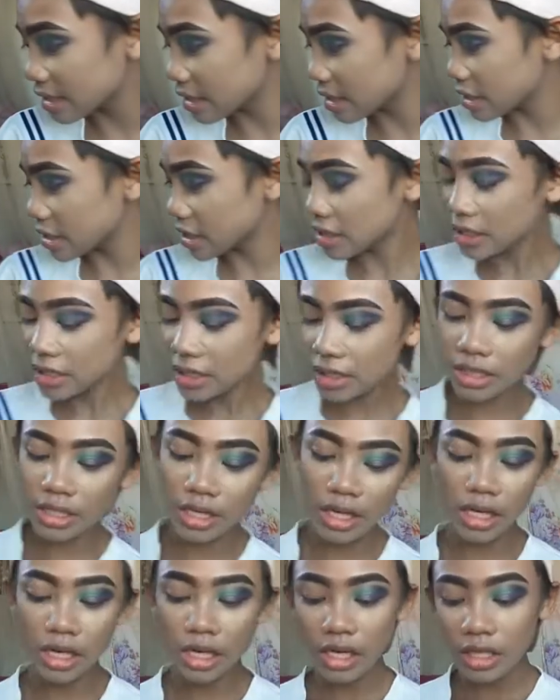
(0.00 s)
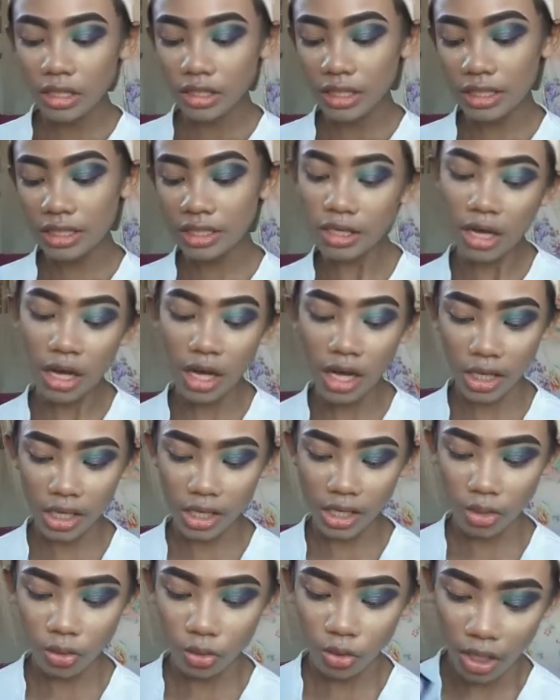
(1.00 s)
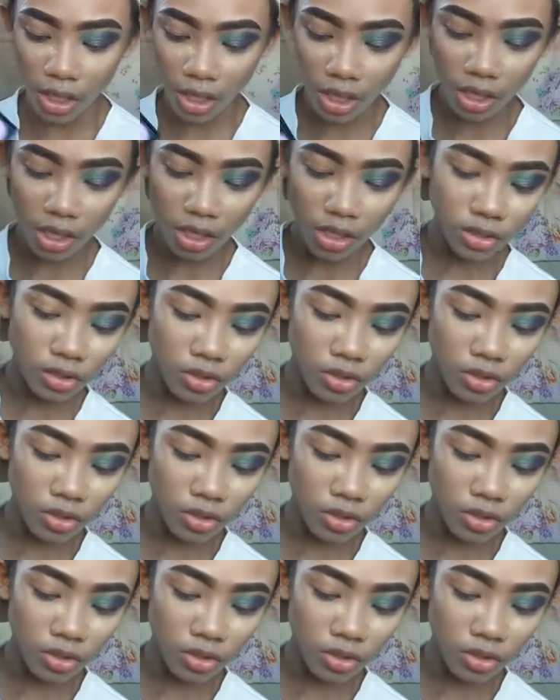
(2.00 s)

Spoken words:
is the sky, okay?